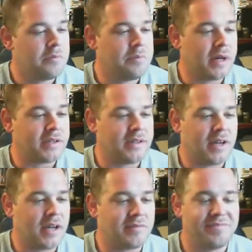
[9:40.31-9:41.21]
But
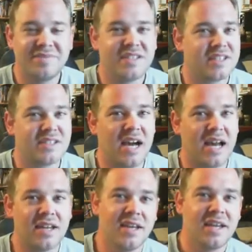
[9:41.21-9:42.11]
it's just
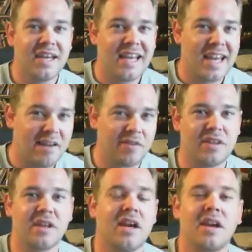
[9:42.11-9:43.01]
not
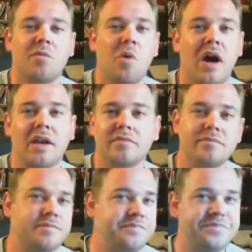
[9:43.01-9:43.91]
everything I could want
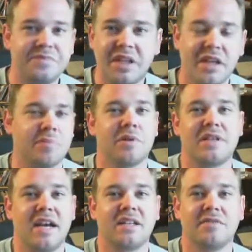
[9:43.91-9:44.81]
in a
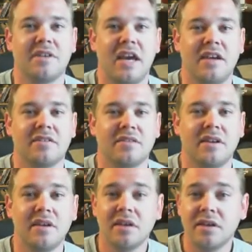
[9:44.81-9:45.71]
protective case.
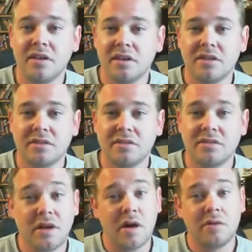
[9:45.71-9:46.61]

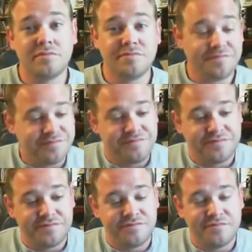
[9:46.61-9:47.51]
So
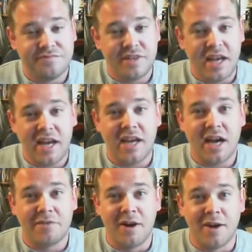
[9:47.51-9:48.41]
80
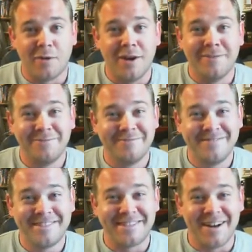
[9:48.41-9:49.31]
out of 100
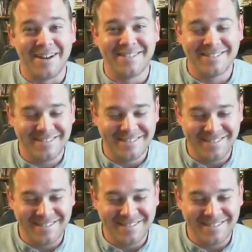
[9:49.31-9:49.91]
stars.